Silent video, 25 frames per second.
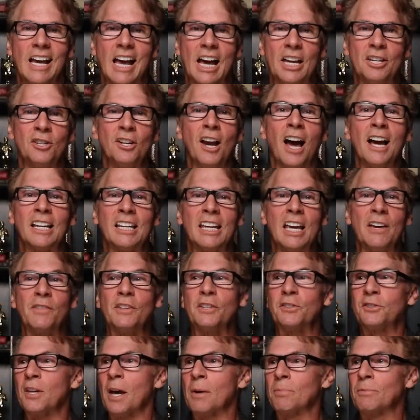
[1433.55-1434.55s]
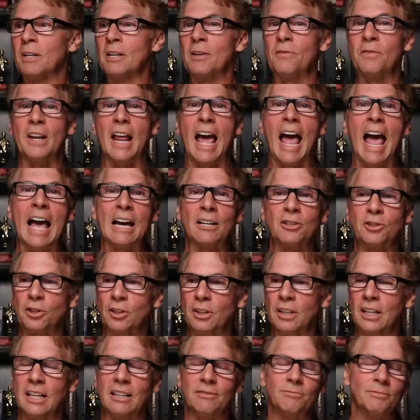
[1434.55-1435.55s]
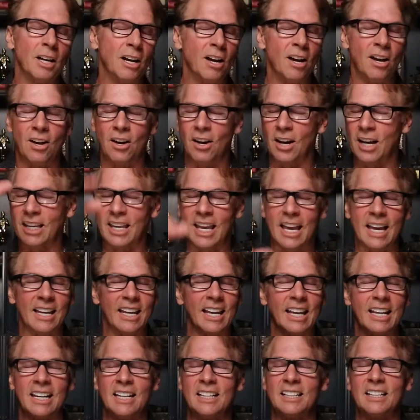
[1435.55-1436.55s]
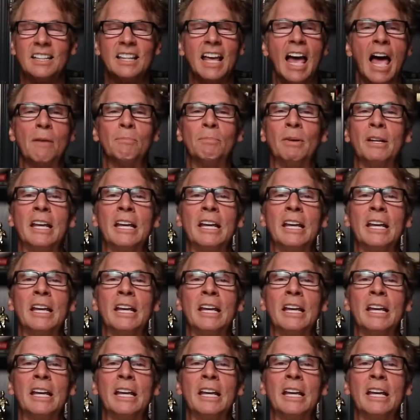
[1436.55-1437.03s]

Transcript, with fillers: You're not giving something if it actually, no, I can't get into that.